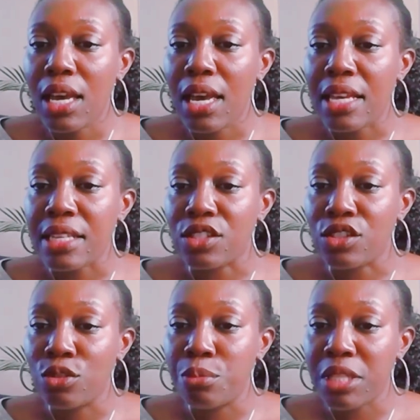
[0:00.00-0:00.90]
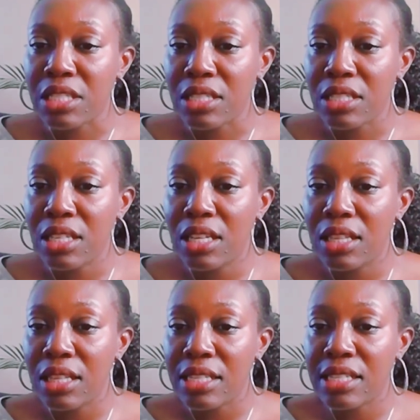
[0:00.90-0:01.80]
As a new business,
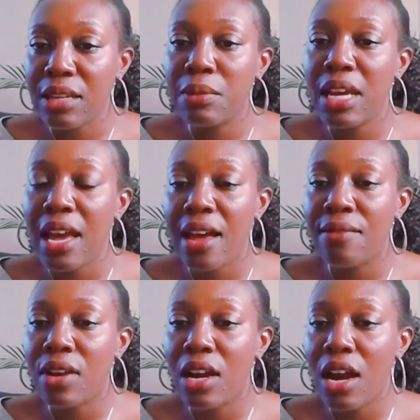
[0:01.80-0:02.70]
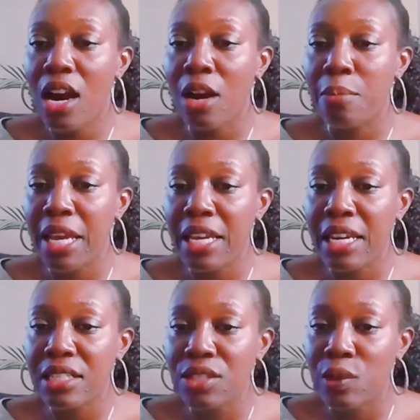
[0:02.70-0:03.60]
let's say we have our paid up
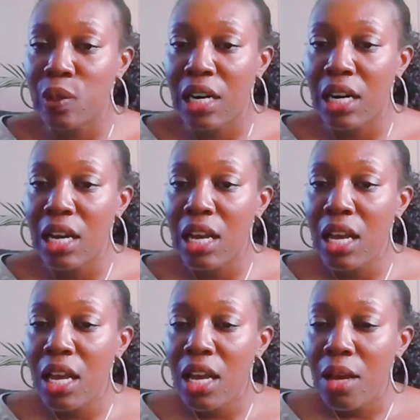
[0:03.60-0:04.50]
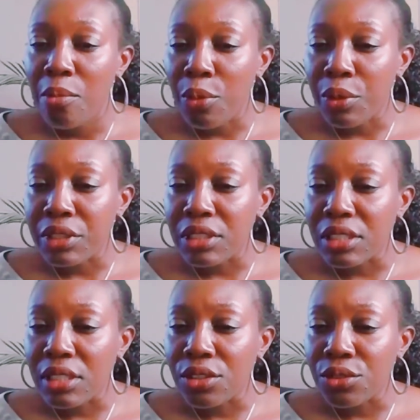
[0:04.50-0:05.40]
score, we want to
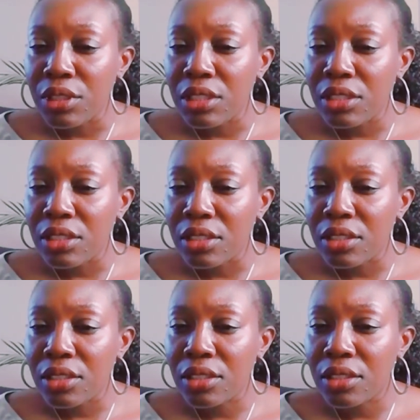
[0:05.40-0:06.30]
see three to six